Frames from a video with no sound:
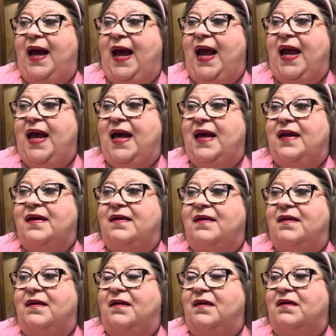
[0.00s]
and
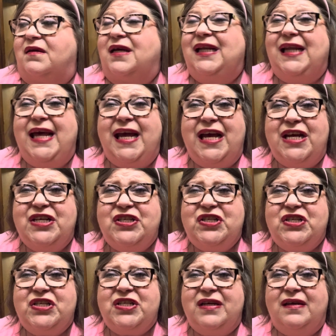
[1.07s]

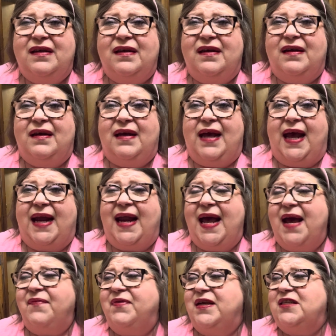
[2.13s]
cliquish and
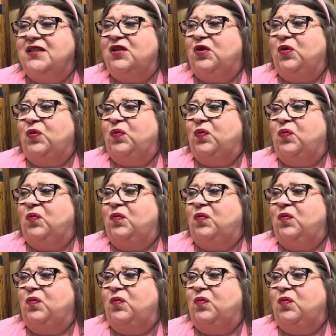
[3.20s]
have these little